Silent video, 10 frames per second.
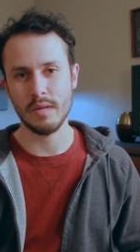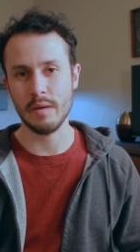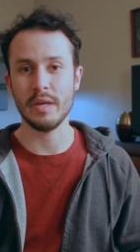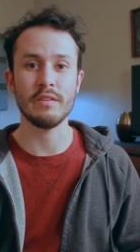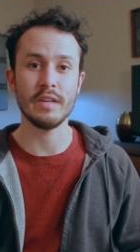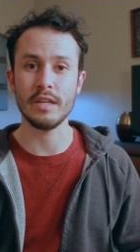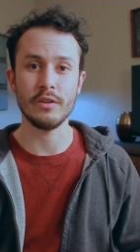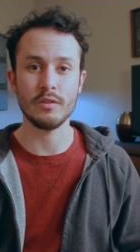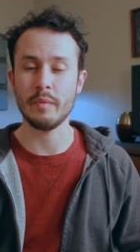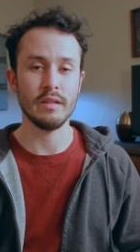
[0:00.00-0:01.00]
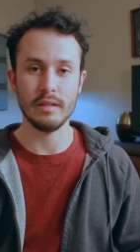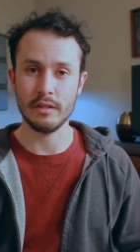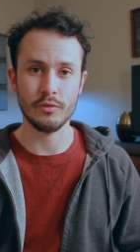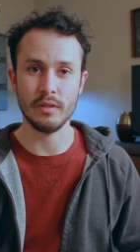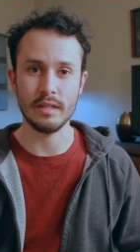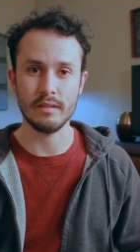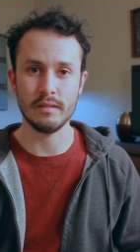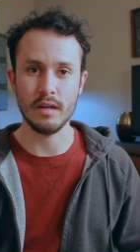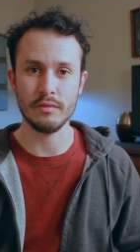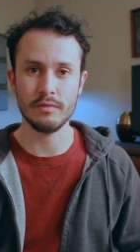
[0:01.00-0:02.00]
I make videos about Linux-related
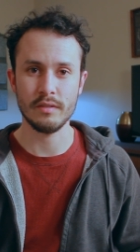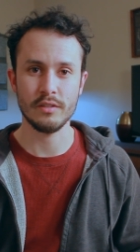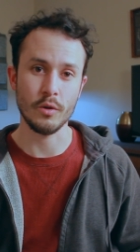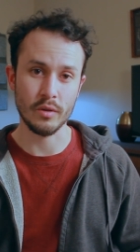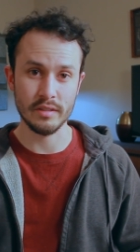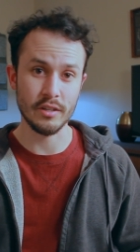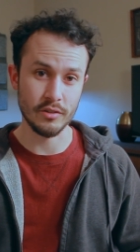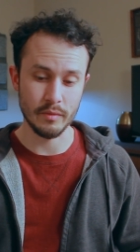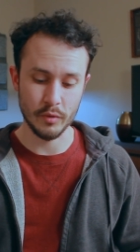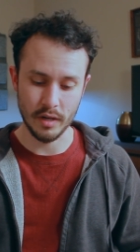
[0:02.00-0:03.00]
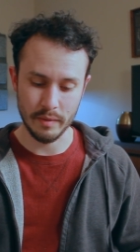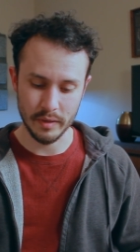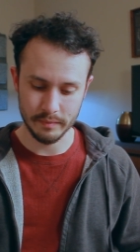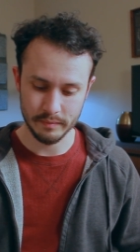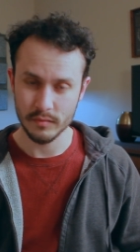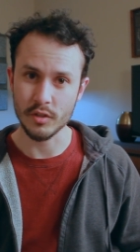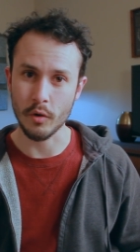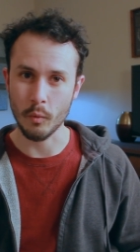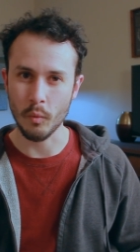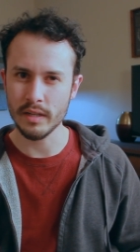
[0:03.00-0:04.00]
stuff, so consider subscribing.
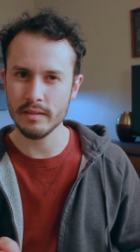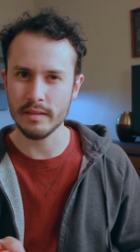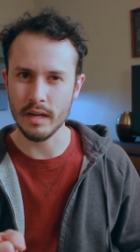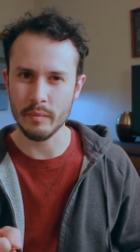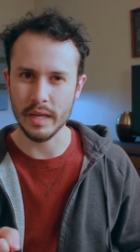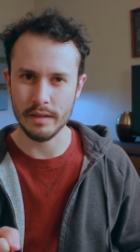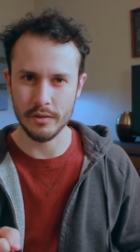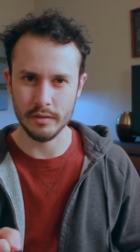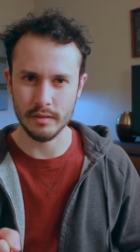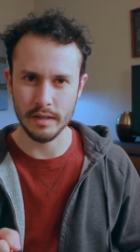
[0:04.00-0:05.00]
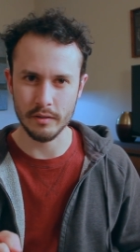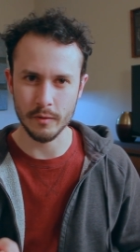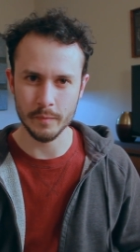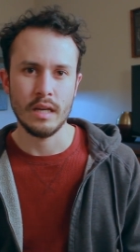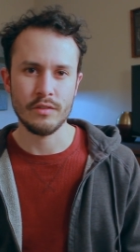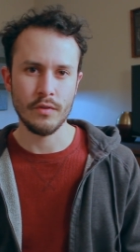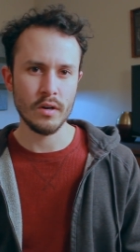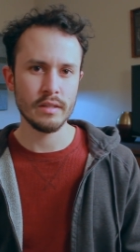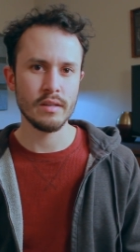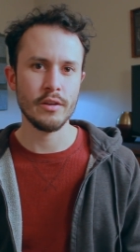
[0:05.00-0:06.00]
So, what is the up-enter cycle? As
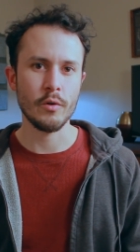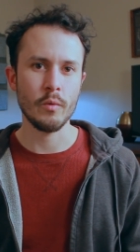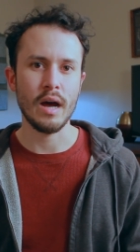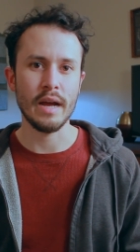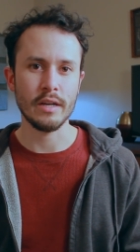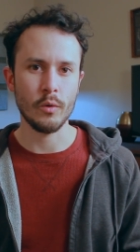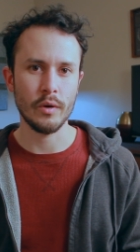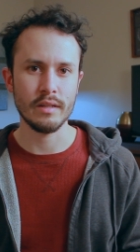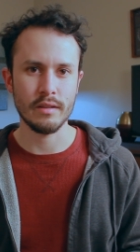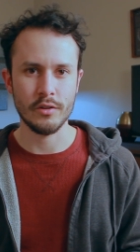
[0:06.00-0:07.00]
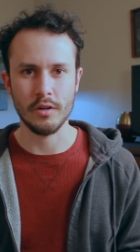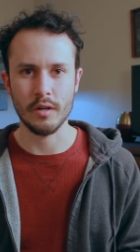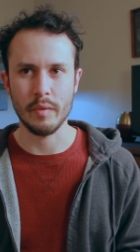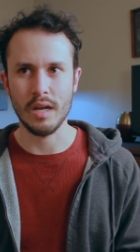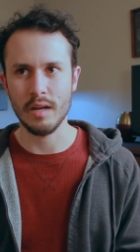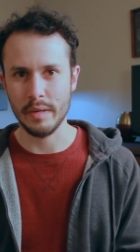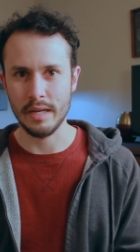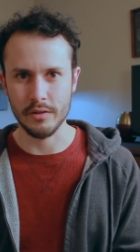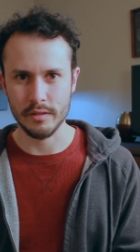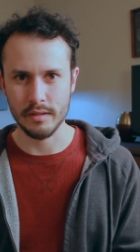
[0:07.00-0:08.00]
far as I know, I coined the term
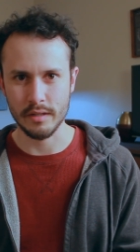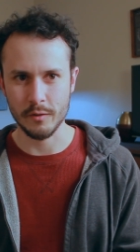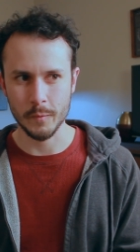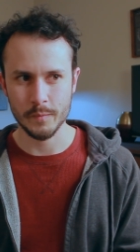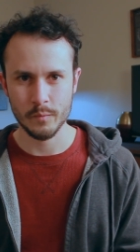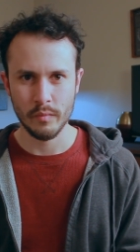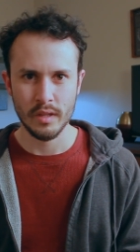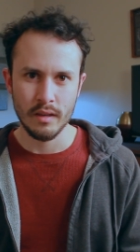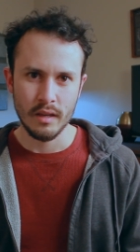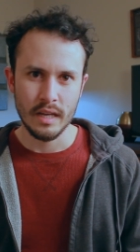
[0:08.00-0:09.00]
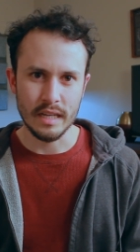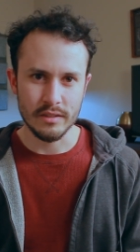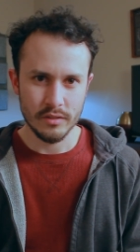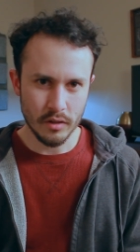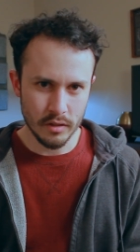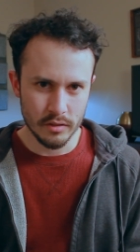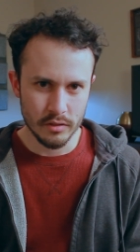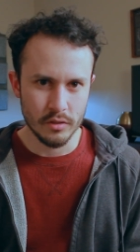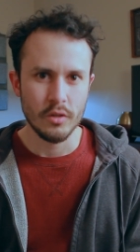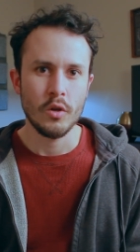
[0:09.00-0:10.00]
up-enter cycle. It
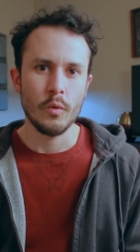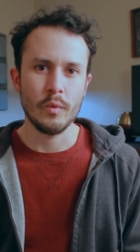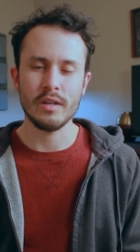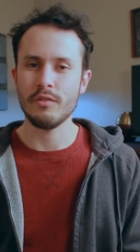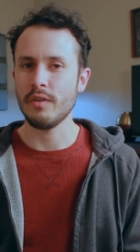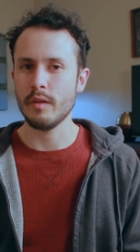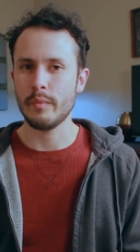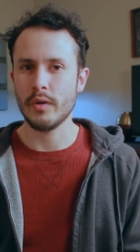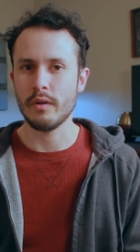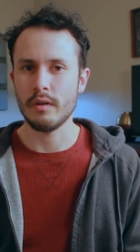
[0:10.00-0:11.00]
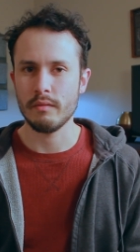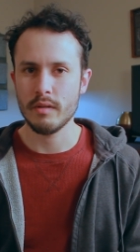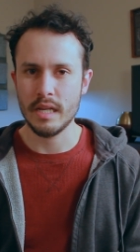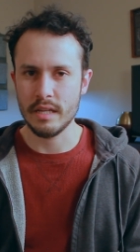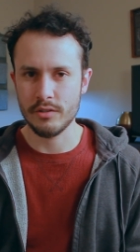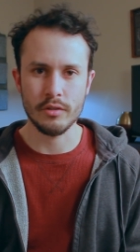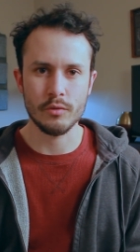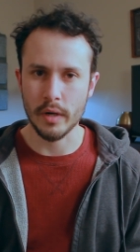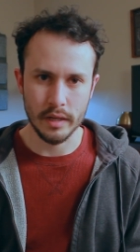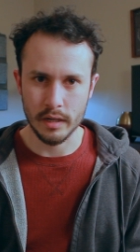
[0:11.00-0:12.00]
starts when a developer is
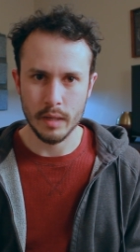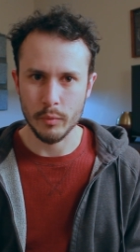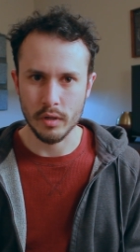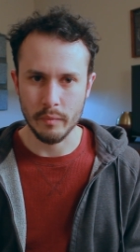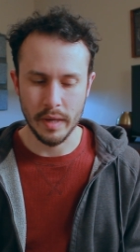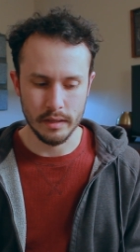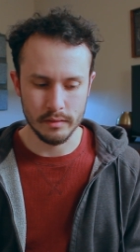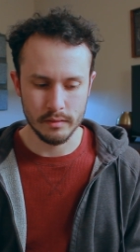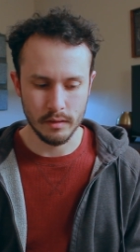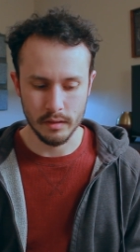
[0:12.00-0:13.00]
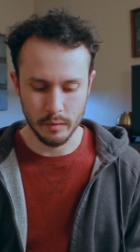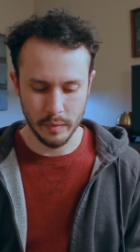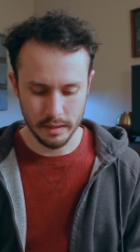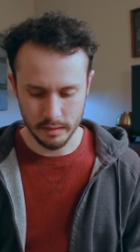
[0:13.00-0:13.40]
just running a couple commands on the command